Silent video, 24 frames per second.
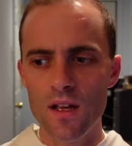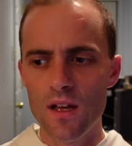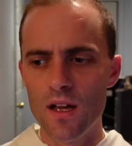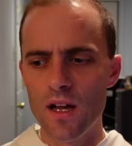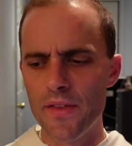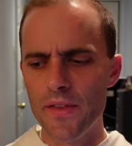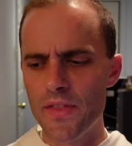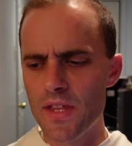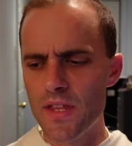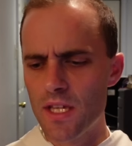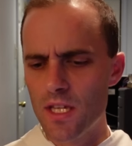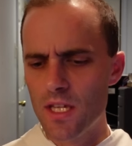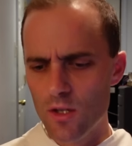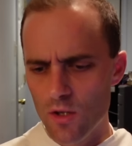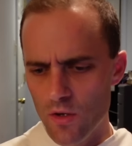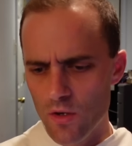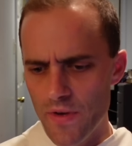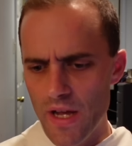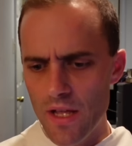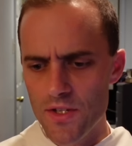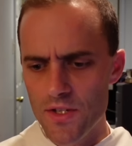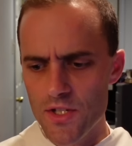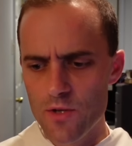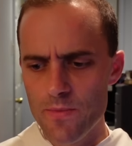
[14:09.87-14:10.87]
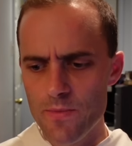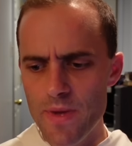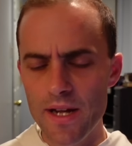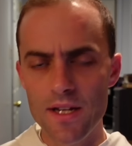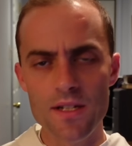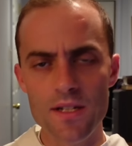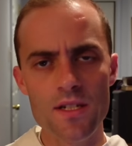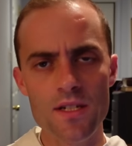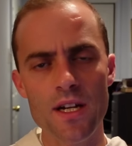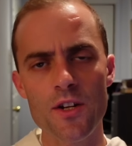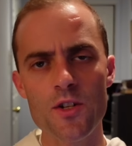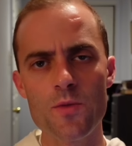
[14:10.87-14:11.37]
I think here of Alistair
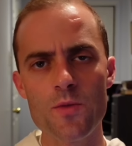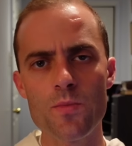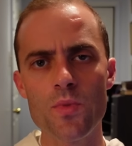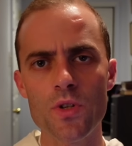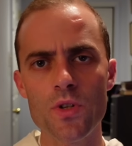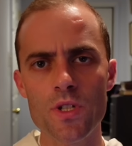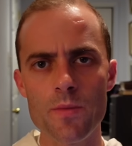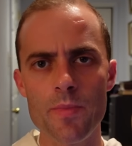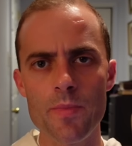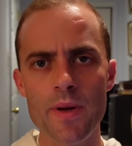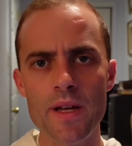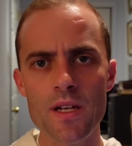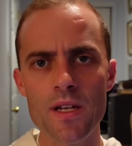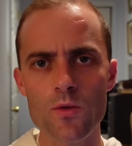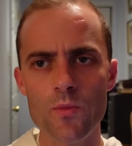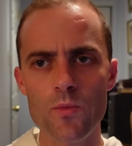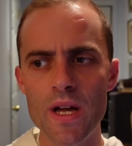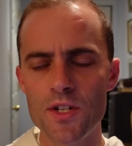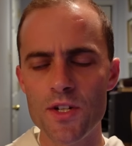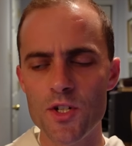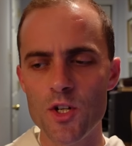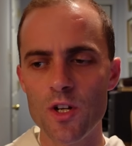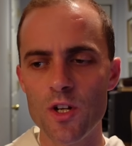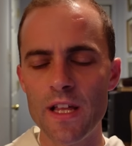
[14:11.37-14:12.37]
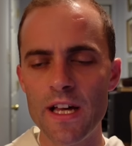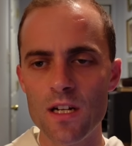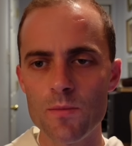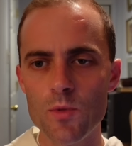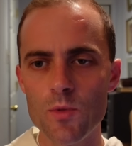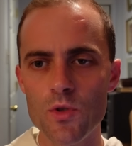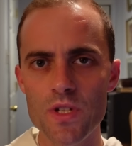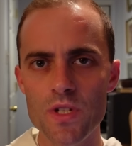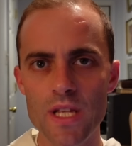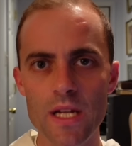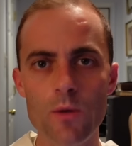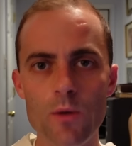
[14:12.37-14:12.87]
MacIntyre's book, Dependent Rational
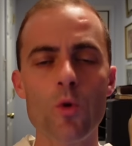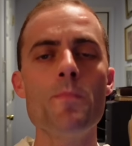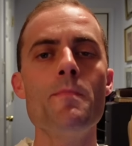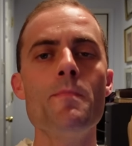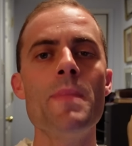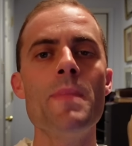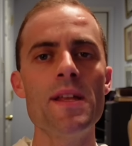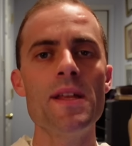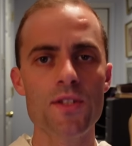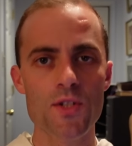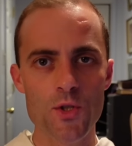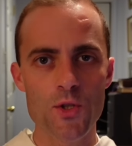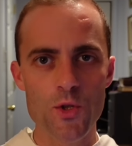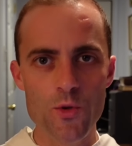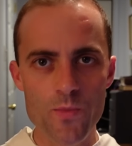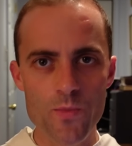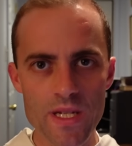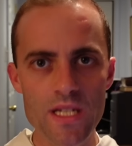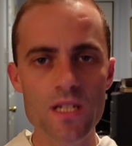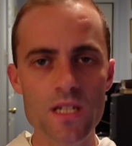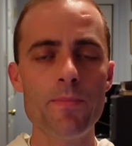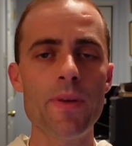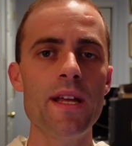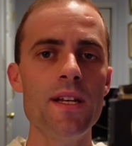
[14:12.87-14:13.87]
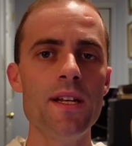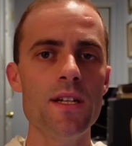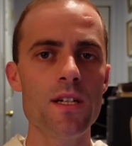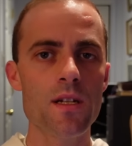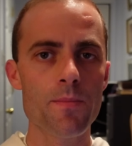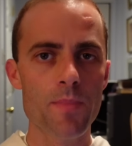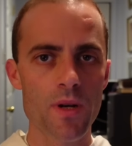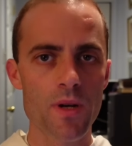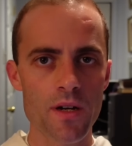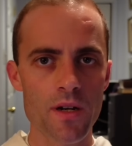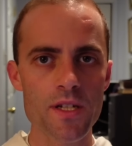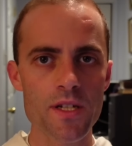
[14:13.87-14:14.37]
Animals, like we're meant to be dependent
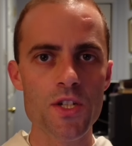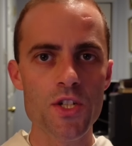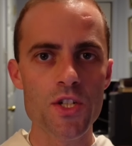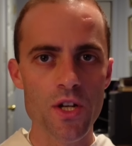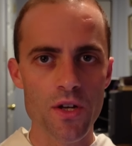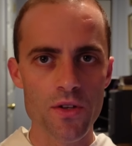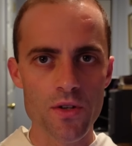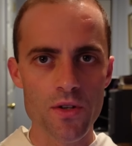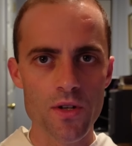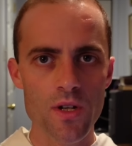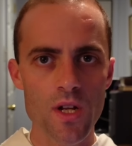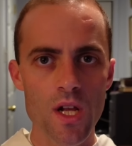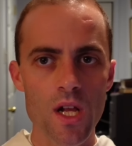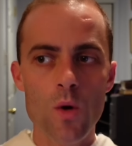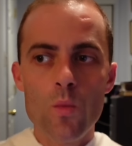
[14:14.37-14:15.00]
upon each other.